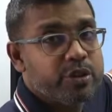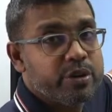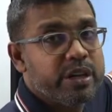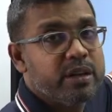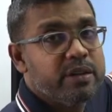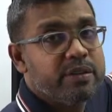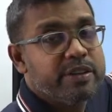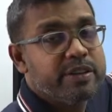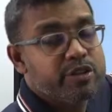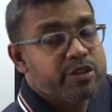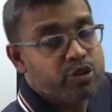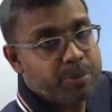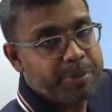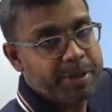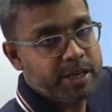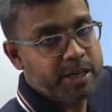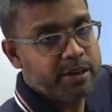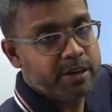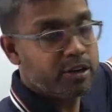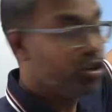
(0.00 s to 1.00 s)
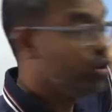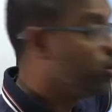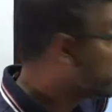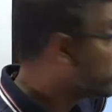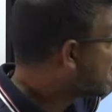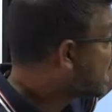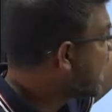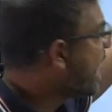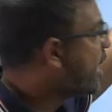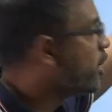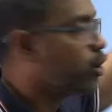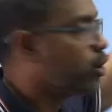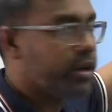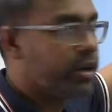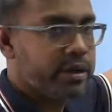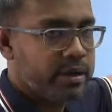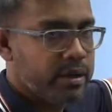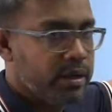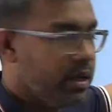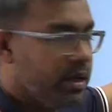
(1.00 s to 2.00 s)
deal with this opinion. You cannot.
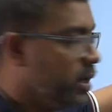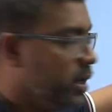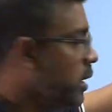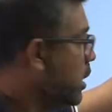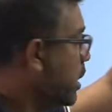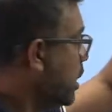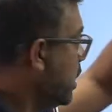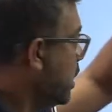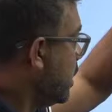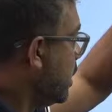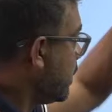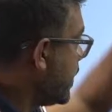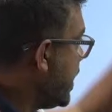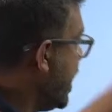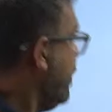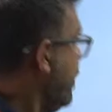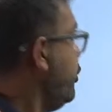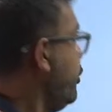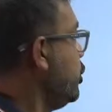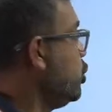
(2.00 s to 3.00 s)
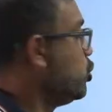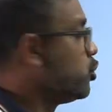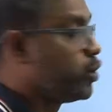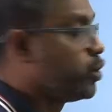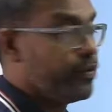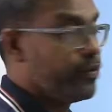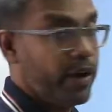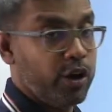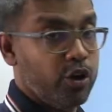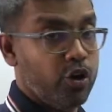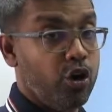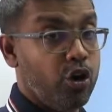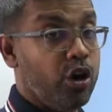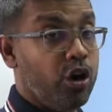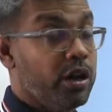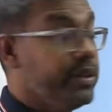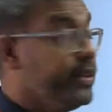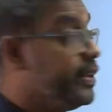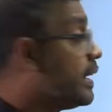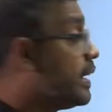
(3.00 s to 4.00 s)
Therefore, you should follow all
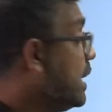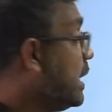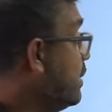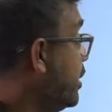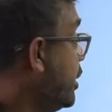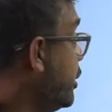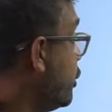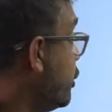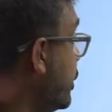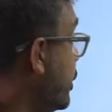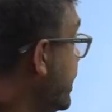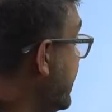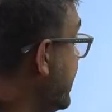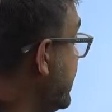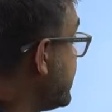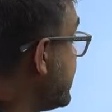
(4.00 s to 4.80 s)
the relevant auditing